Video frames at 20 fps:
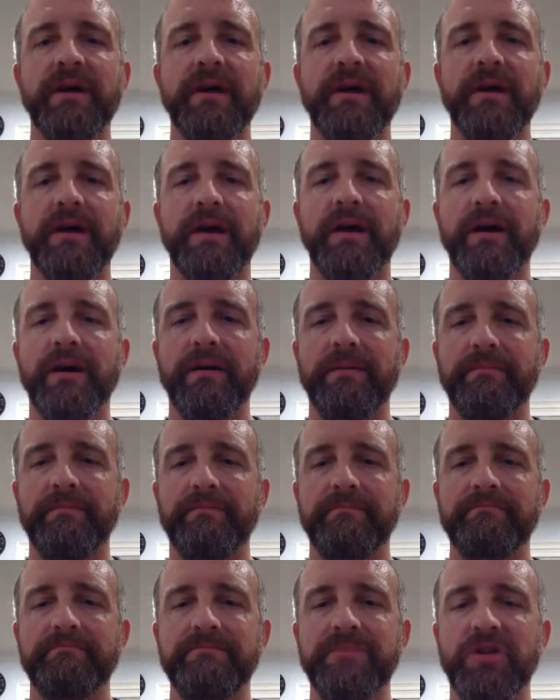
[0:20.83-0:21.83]

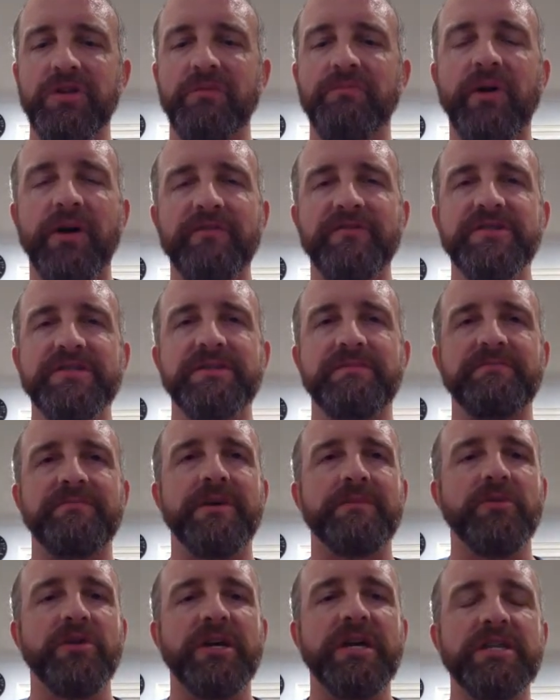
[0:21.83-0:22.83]
part of it is
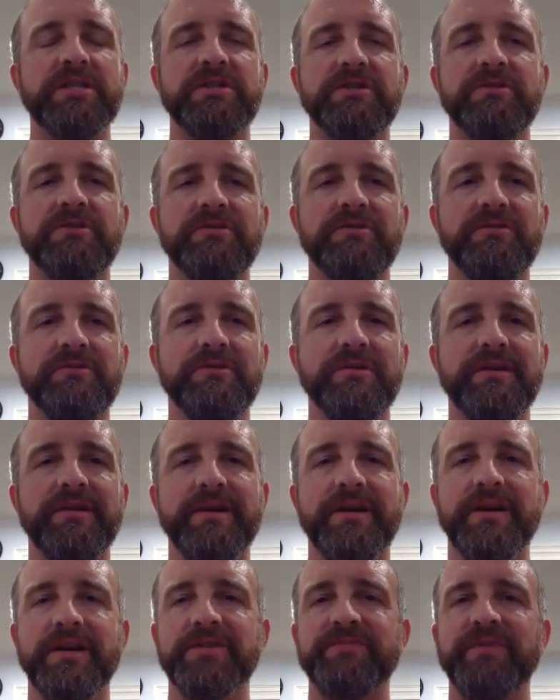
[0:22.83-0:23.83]
I'm looking to
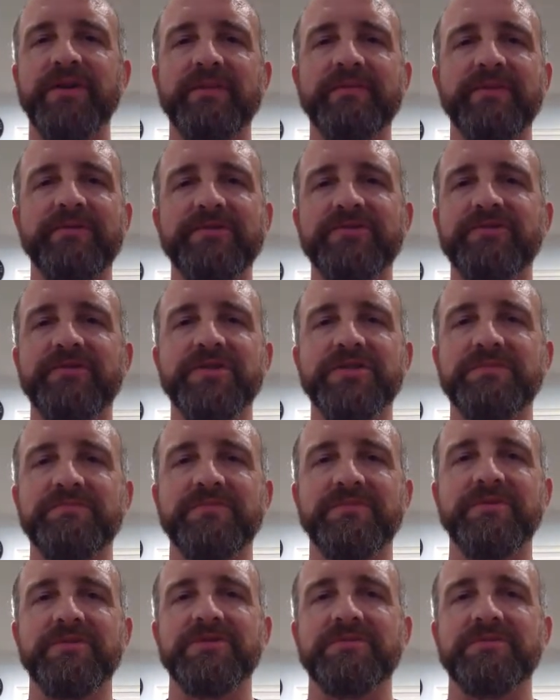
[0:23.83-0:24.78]
experiment with doing some